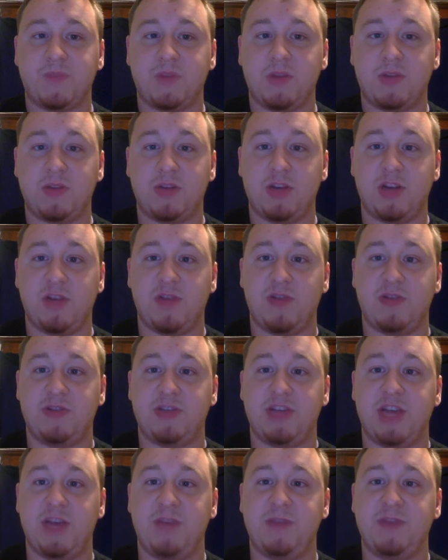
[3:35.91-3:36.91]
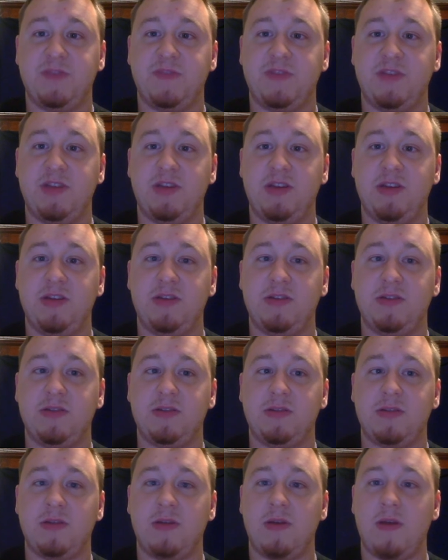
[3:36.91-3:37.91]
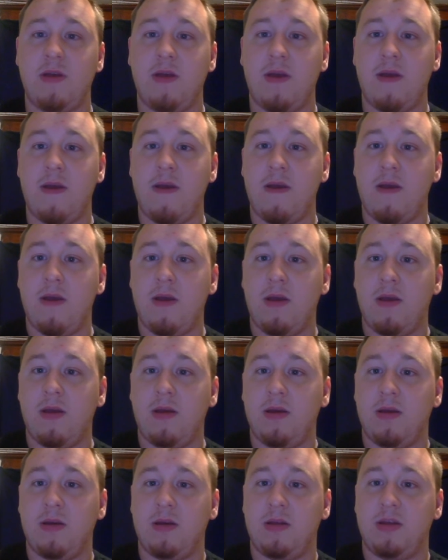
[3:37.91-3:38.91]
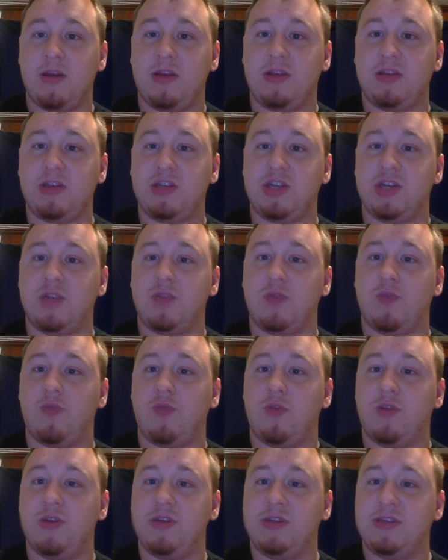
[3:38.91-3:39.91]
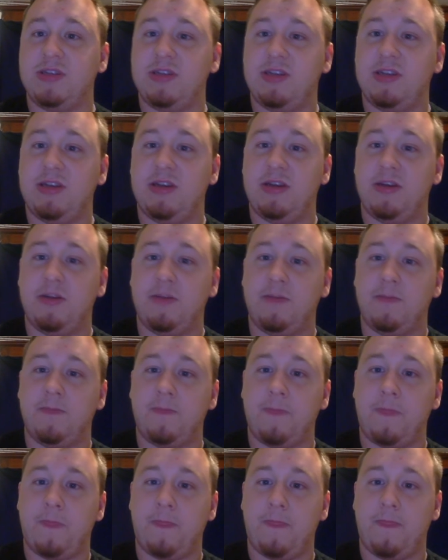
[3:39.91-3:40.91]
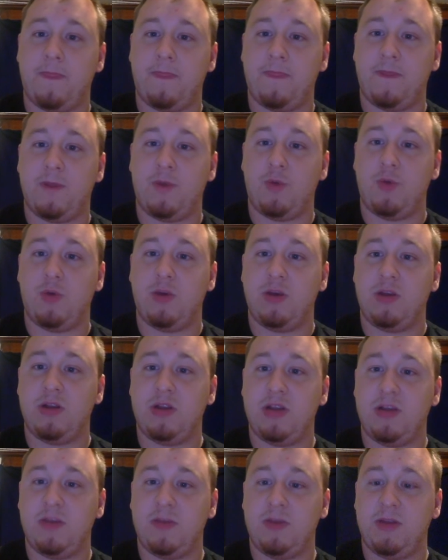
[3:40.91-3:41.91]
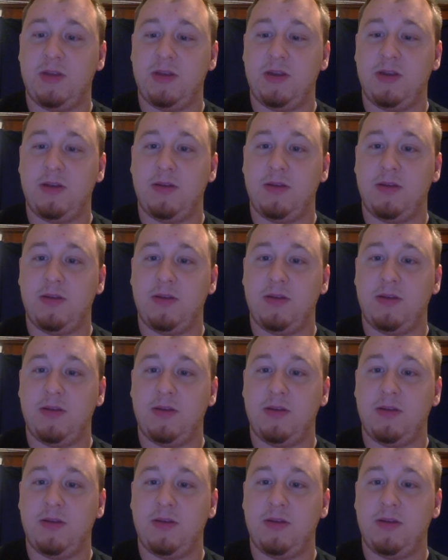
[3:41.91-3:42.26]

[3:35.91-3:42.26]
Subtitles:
Talk about types of deeds, like the general warranty deed, the quitclaim deed,